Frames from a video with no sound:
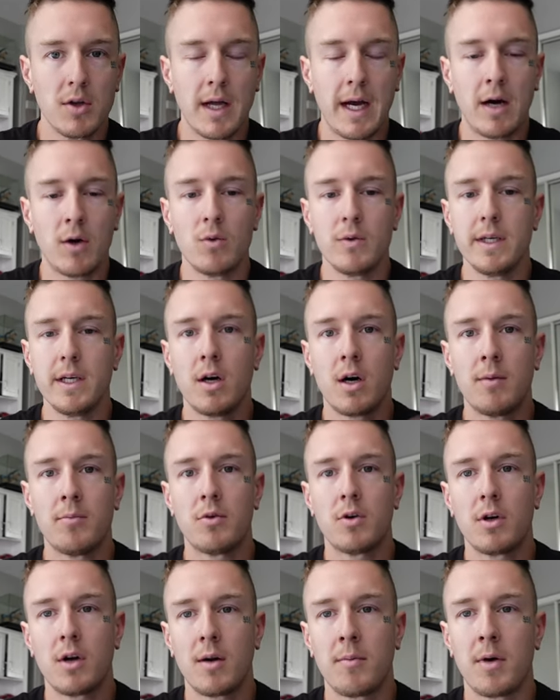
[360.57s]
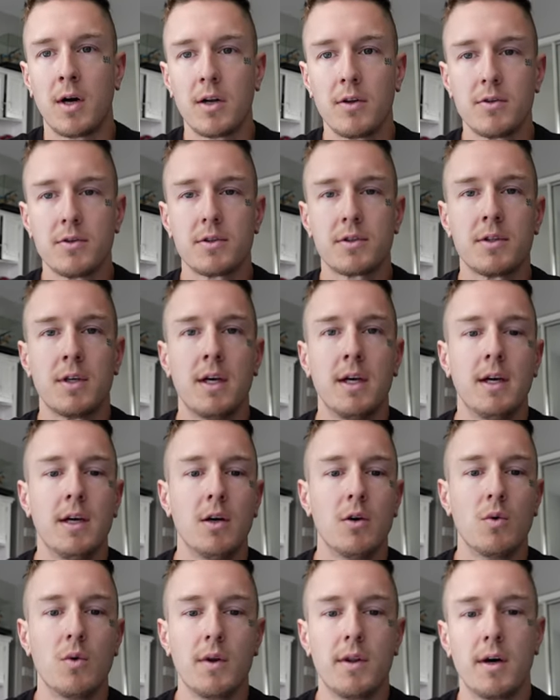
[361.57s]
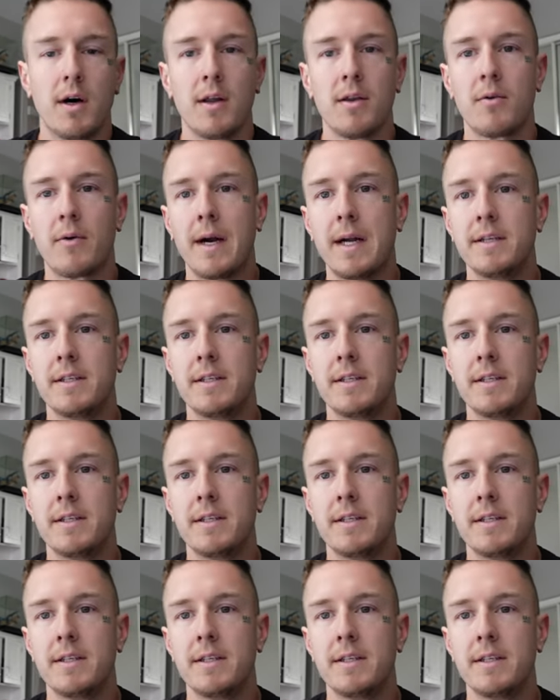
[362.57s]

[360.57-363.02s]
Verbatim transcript: how we onboard our models, with all the right